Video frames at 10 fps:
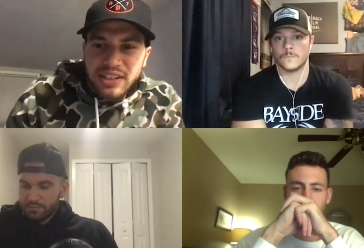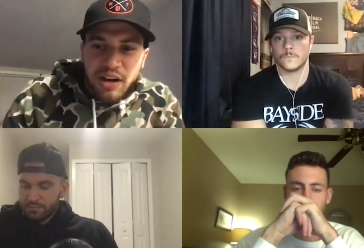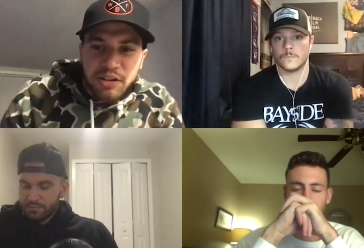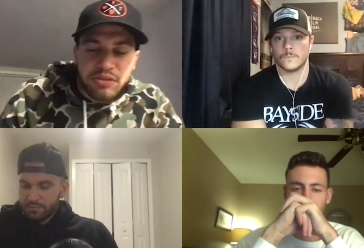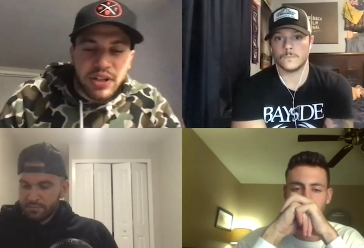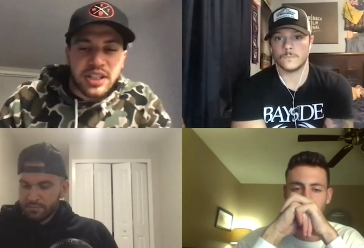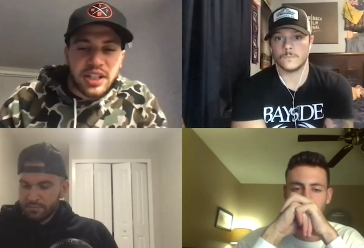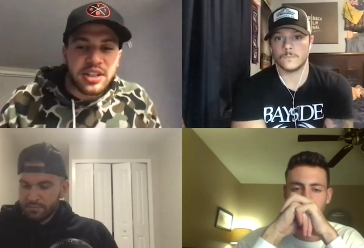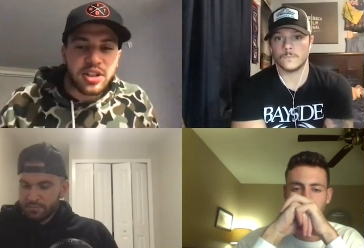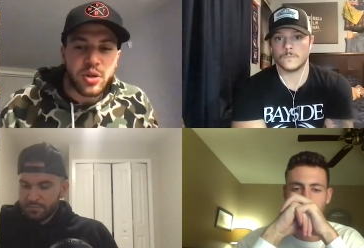Speaker 1: dollars raised
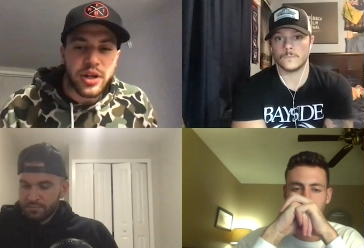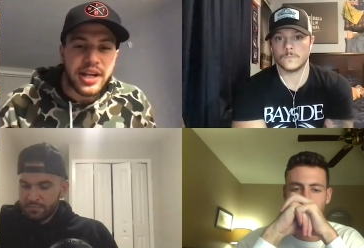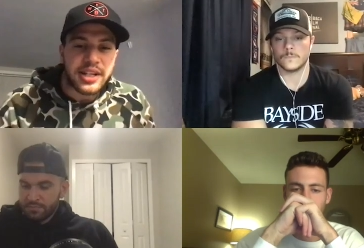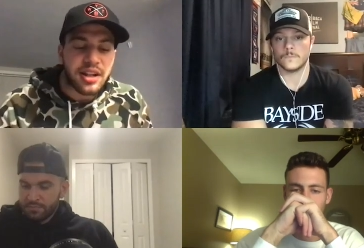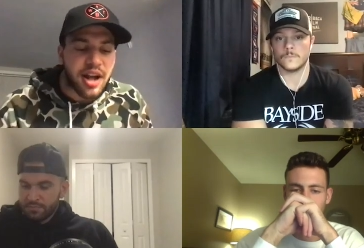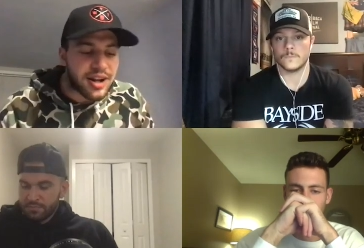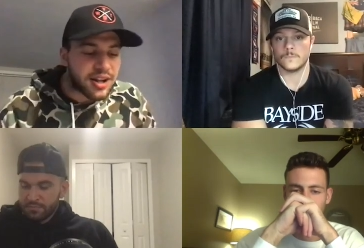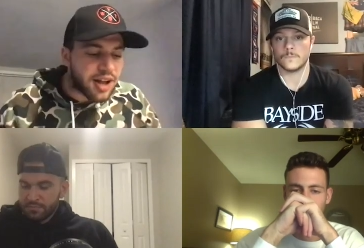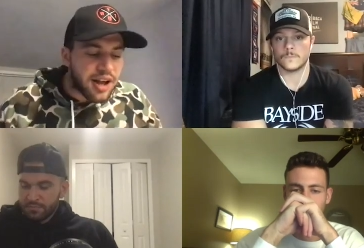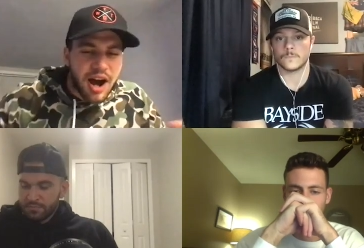like in two days, and a lot
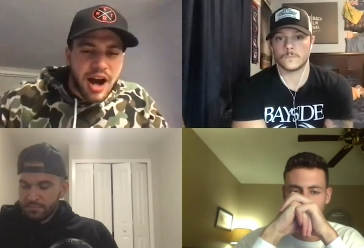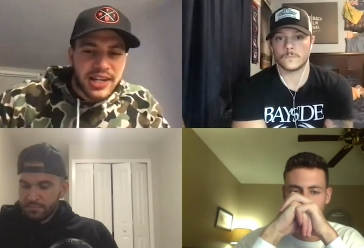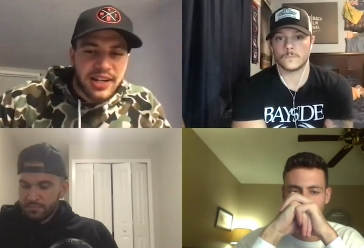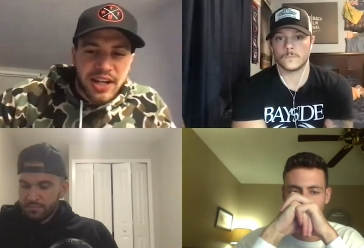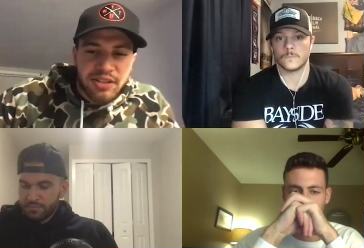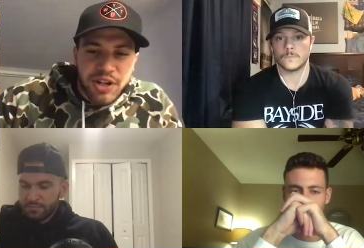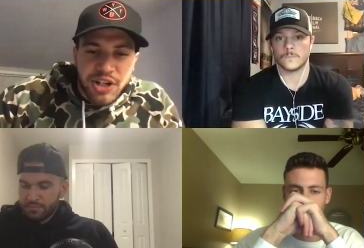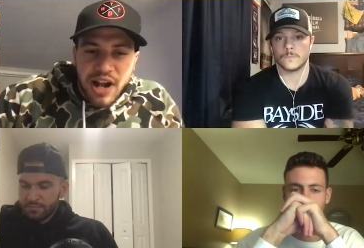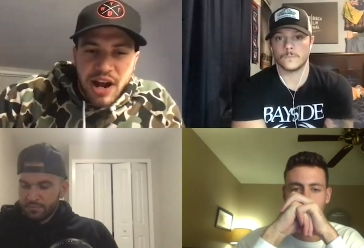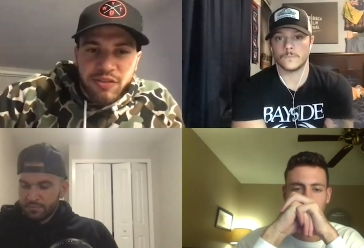of a lot of hockey guys
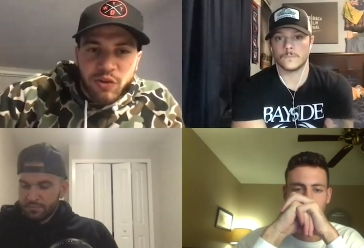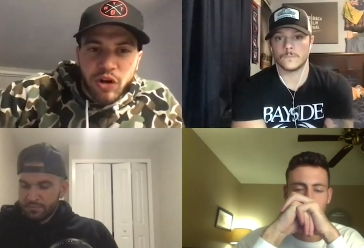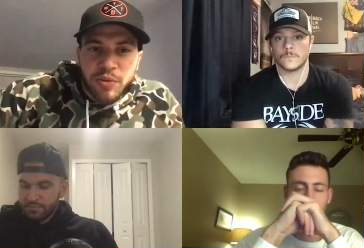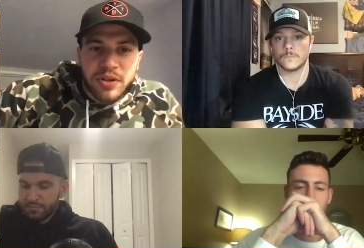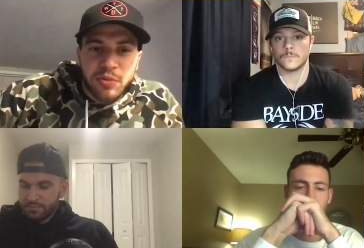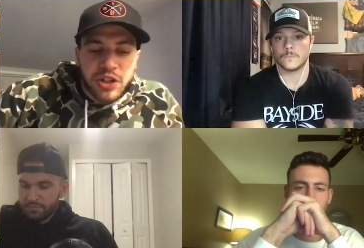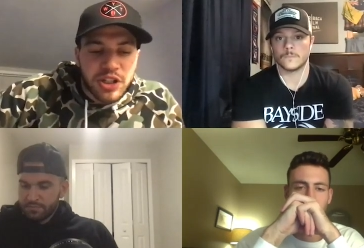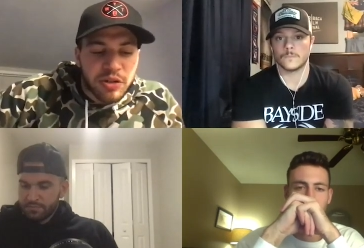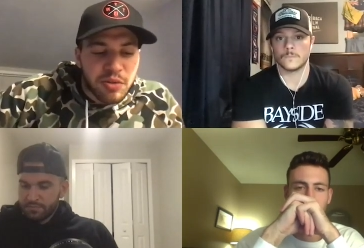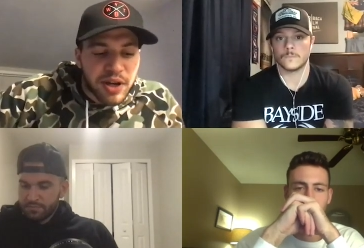reaching out for him and
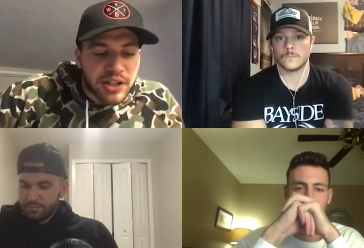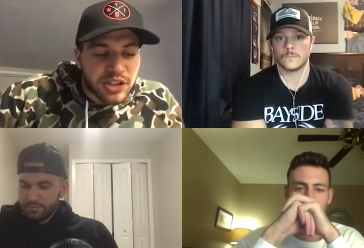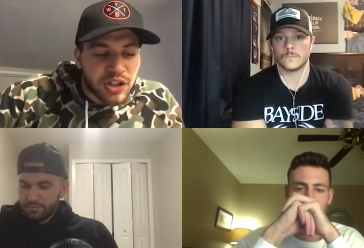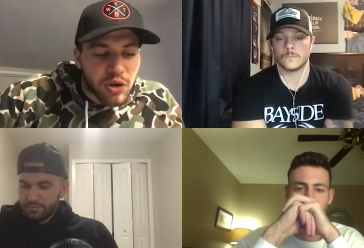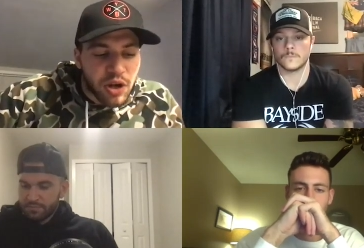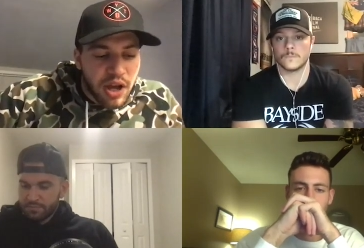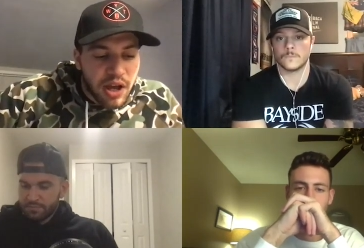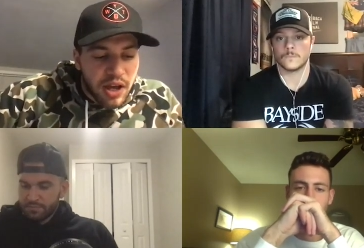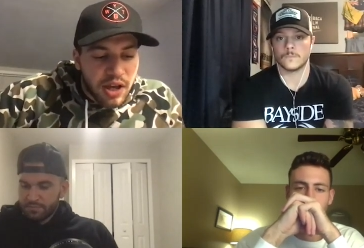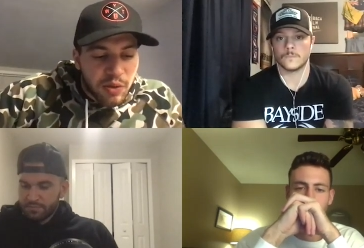wishing him the best. So
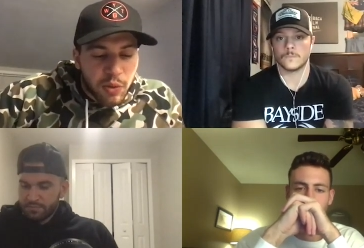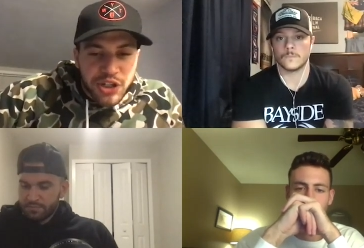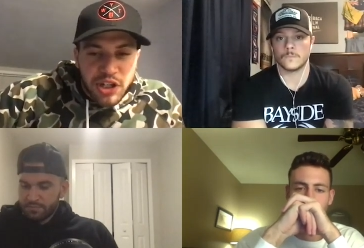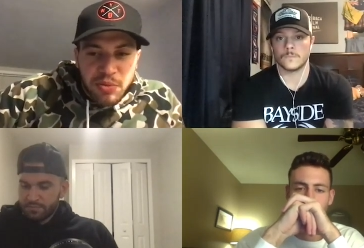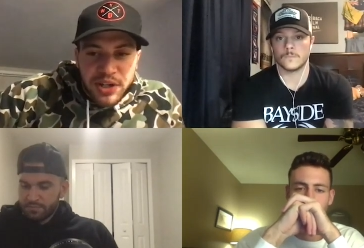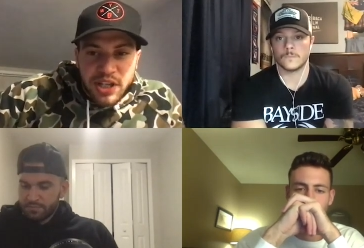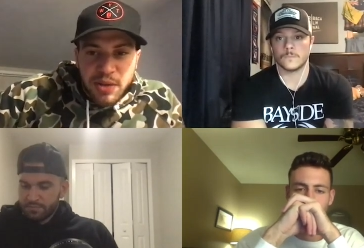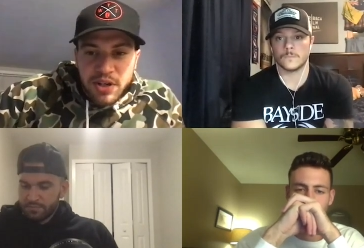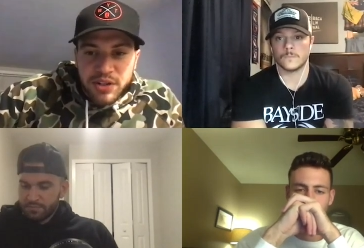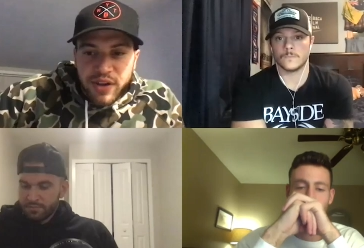wishing the best to
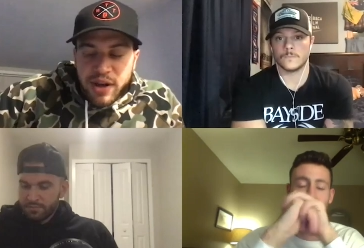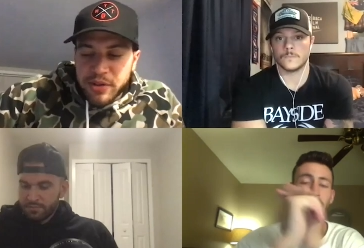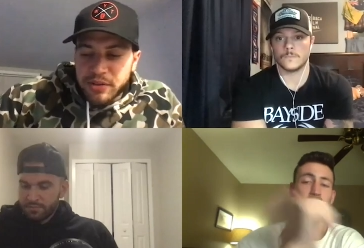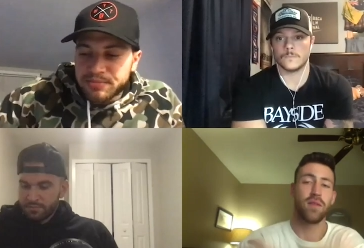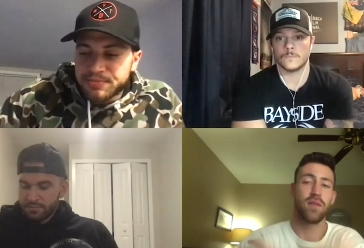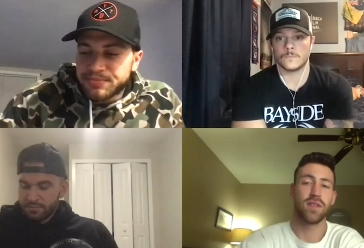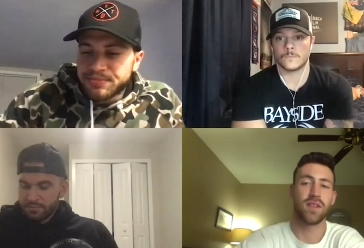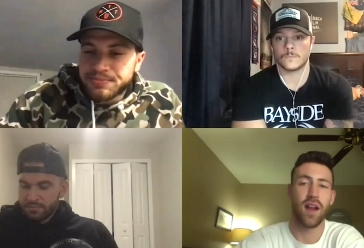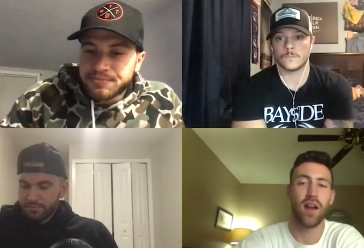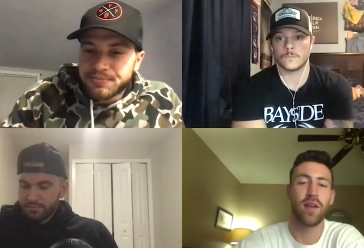him and
Speaker 2: his yeah, family. I heard he was I
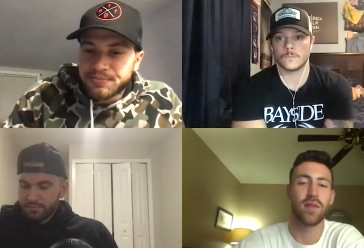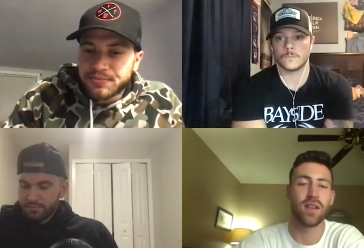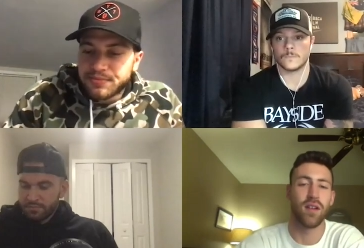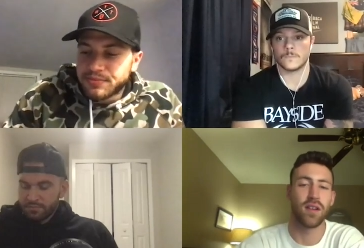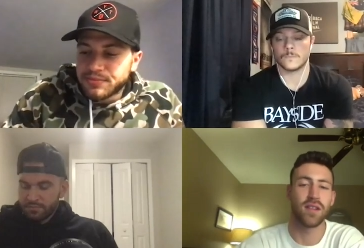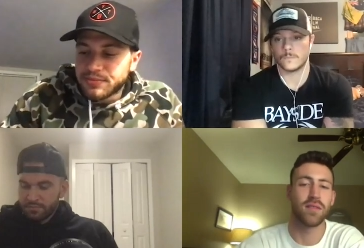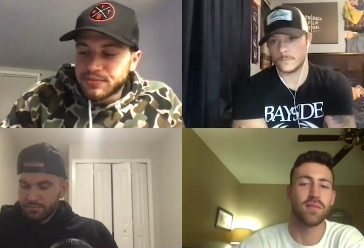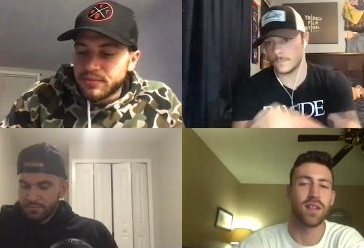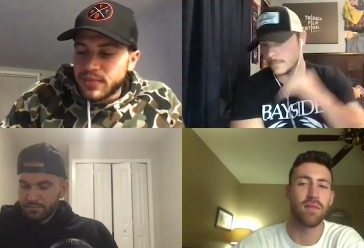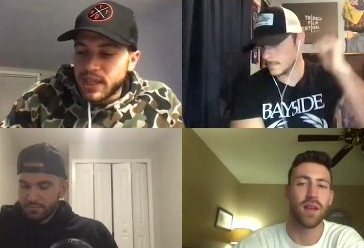heard he was an awesome
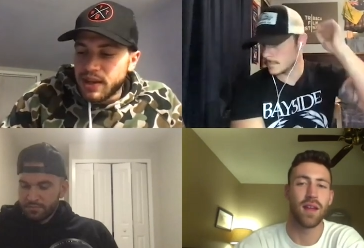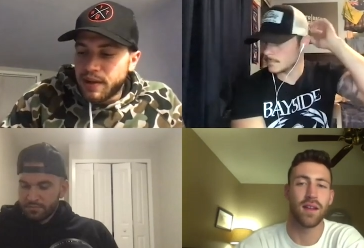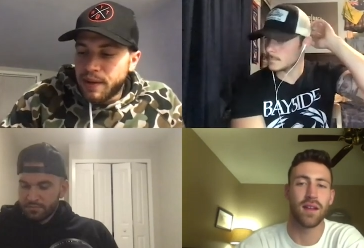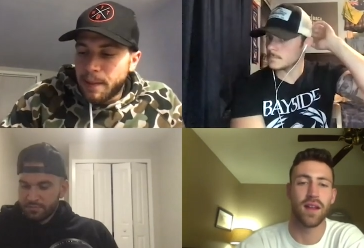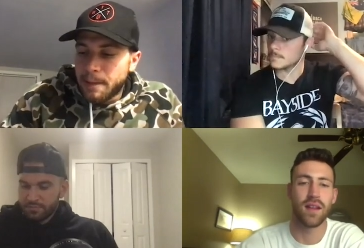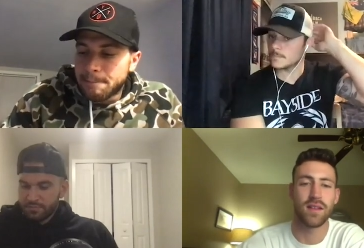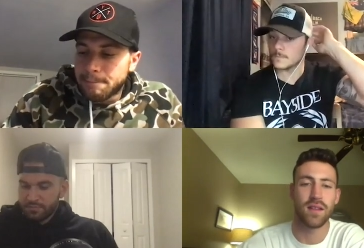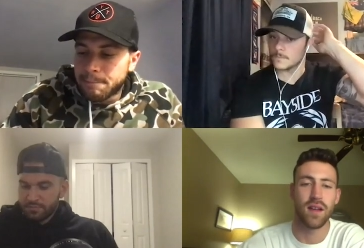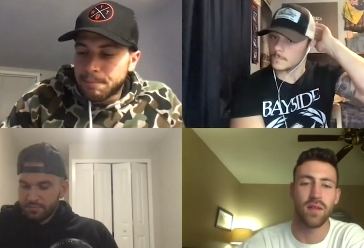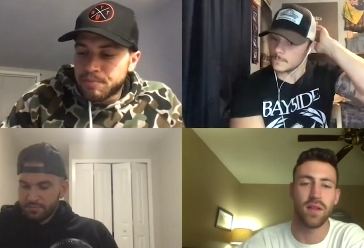teammate, kid.
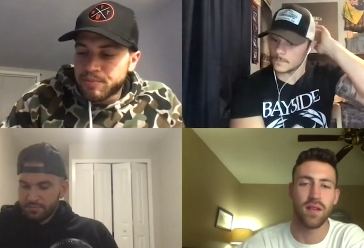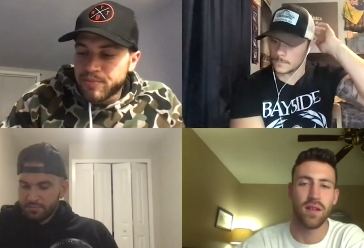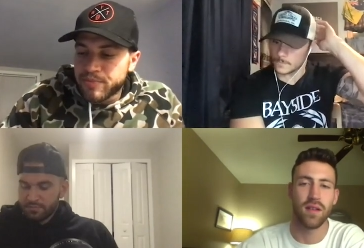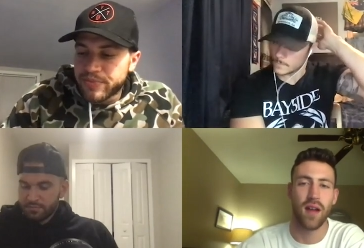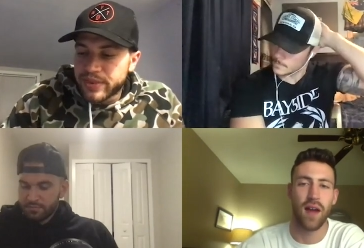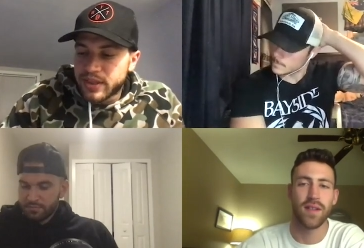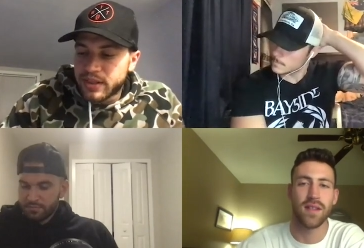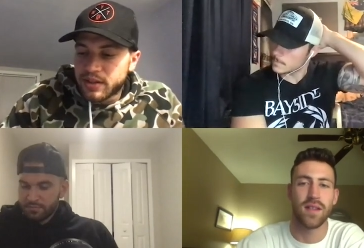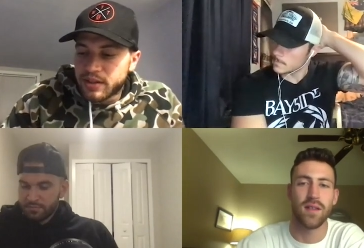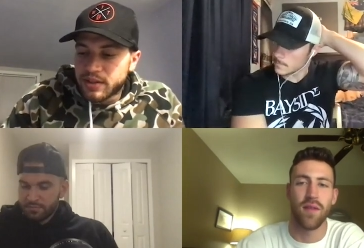So you, obviously
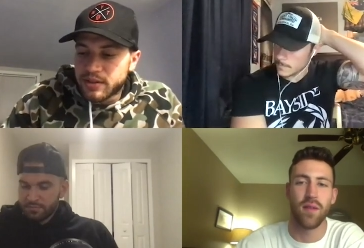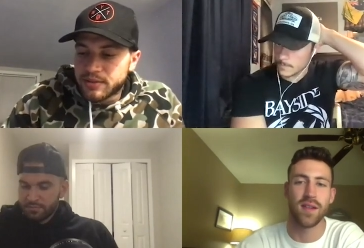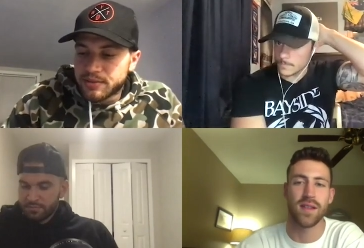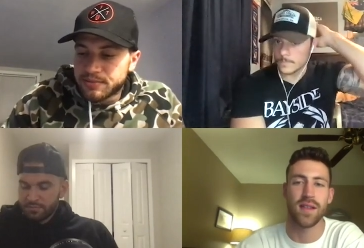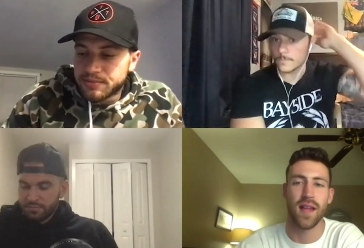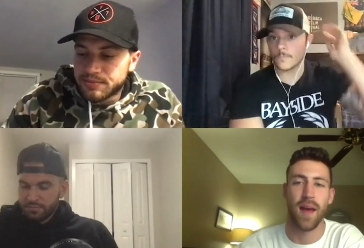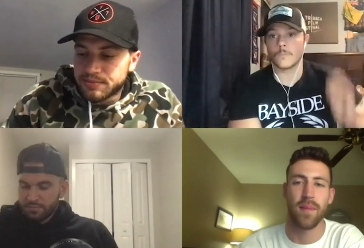you never want to see that happen to